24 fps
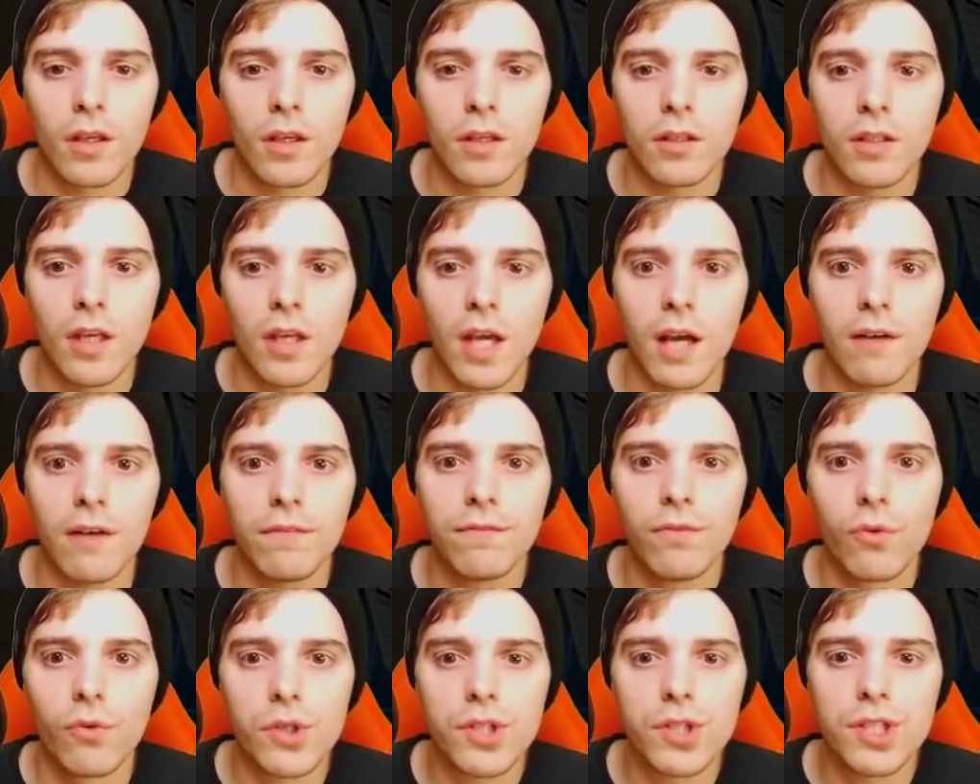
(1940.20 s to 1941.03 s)
Yeah,
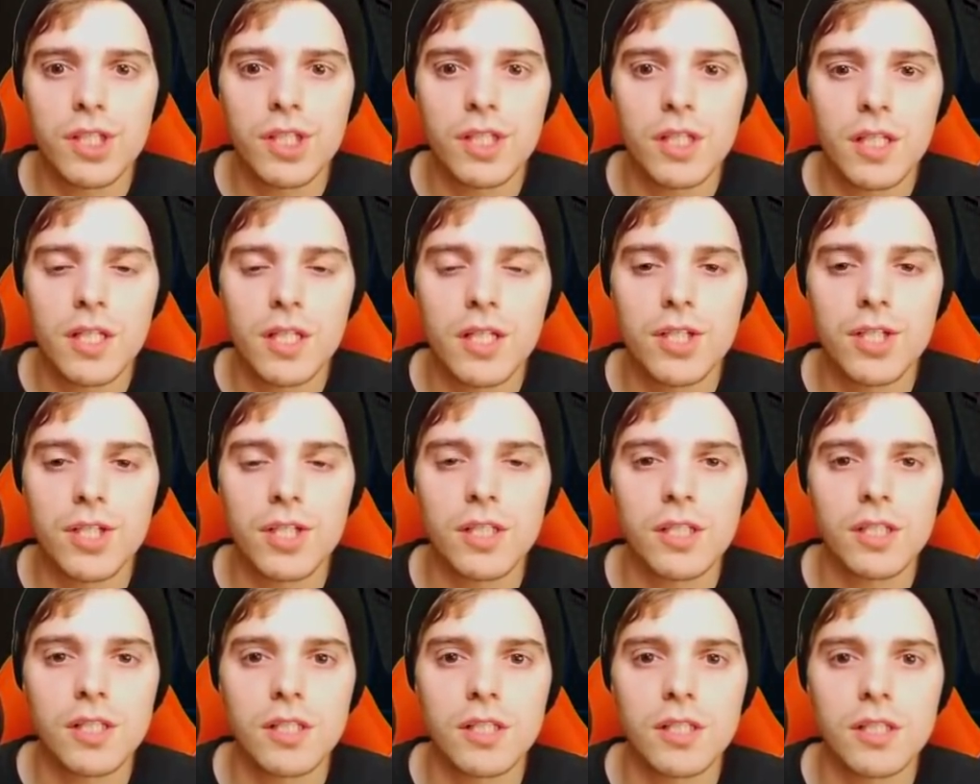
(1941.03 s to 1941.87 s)
14
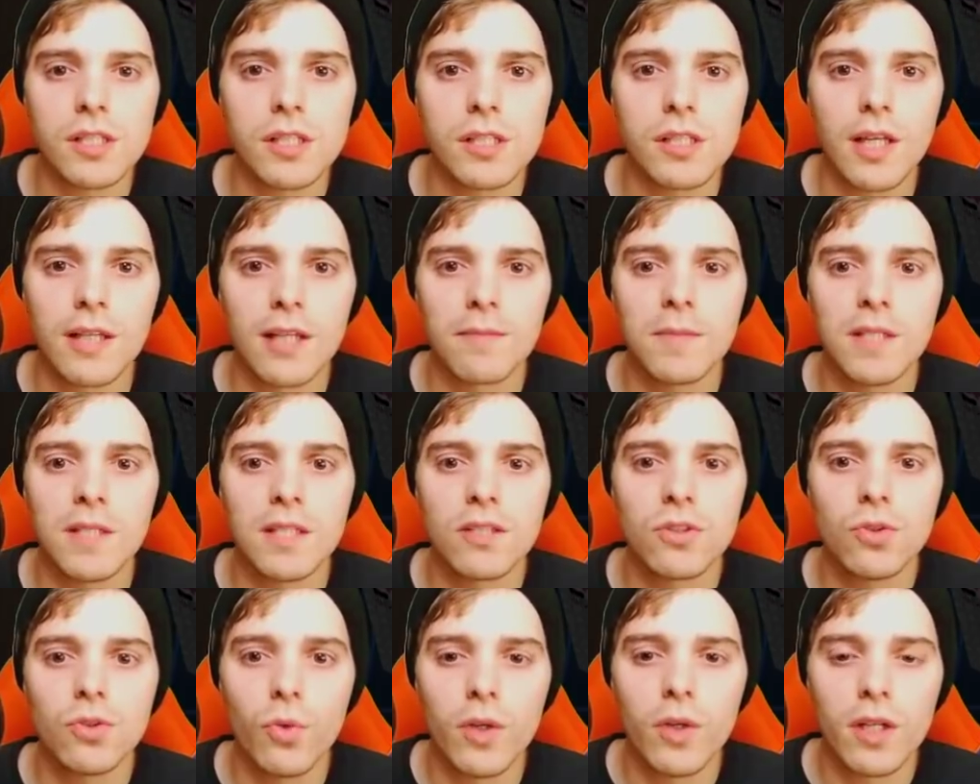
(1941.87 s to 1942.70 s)
energies. That
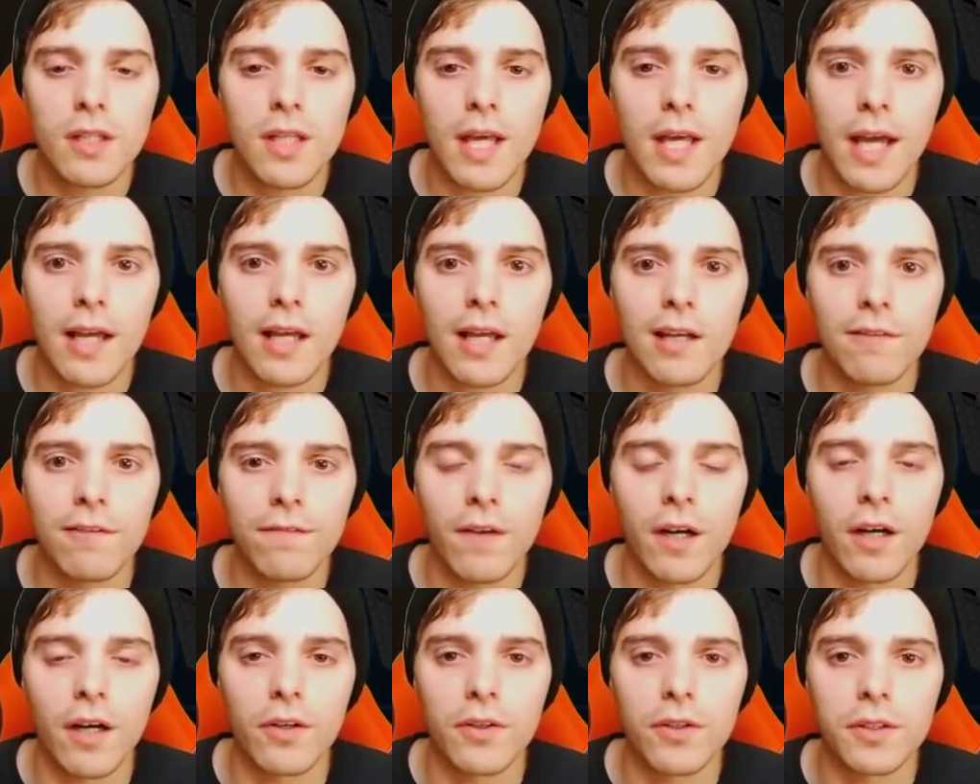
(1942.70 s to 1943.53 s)
means 2 in deck and a
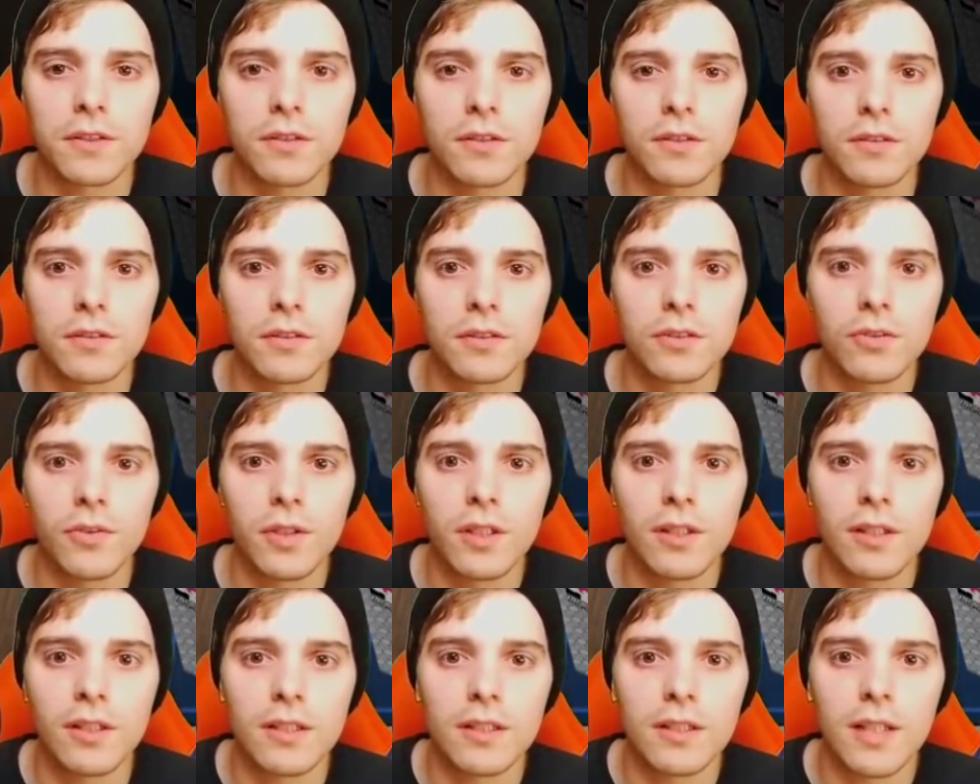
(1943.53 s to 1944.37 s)
Fire Crystal. So
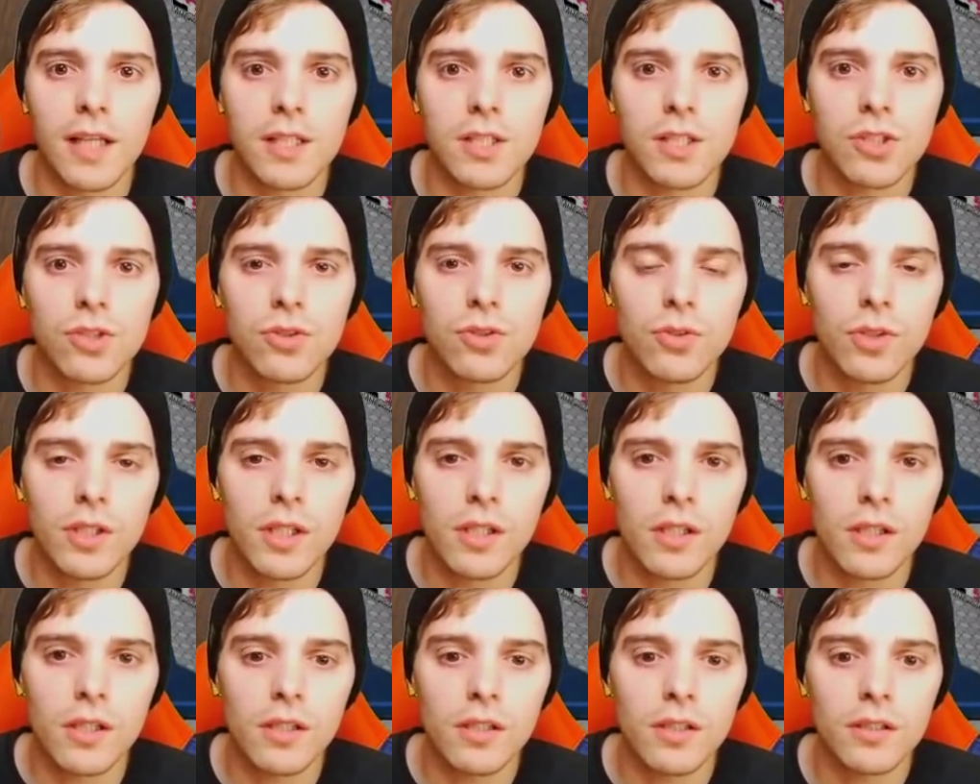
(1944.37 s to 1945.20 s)
he could attach 2
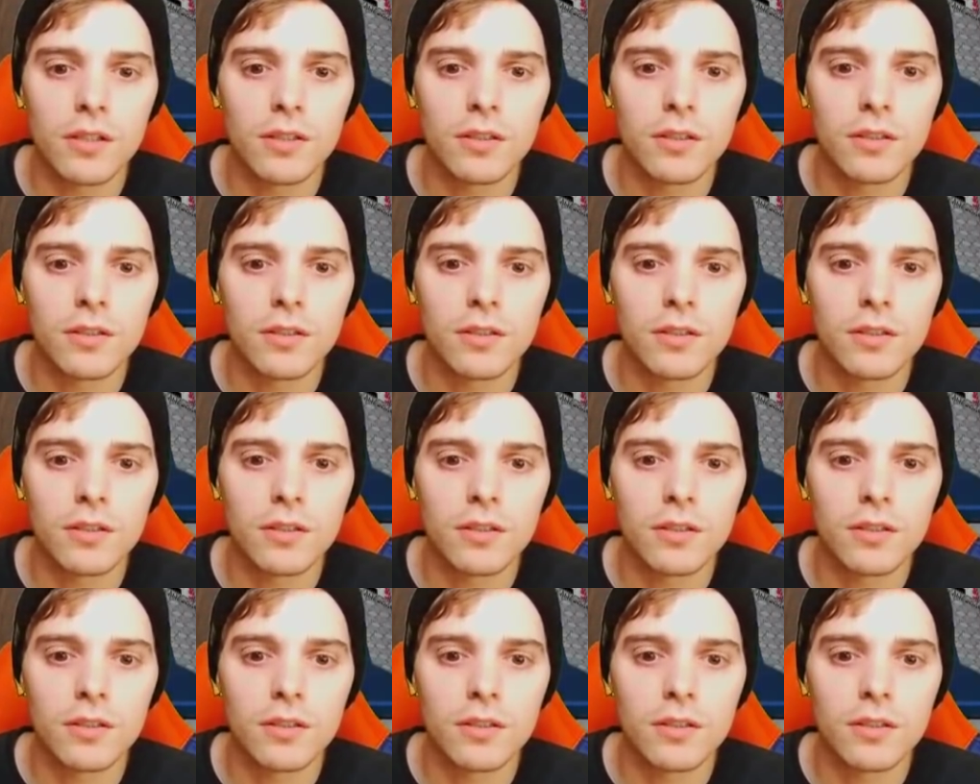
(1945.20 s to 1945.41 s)
here.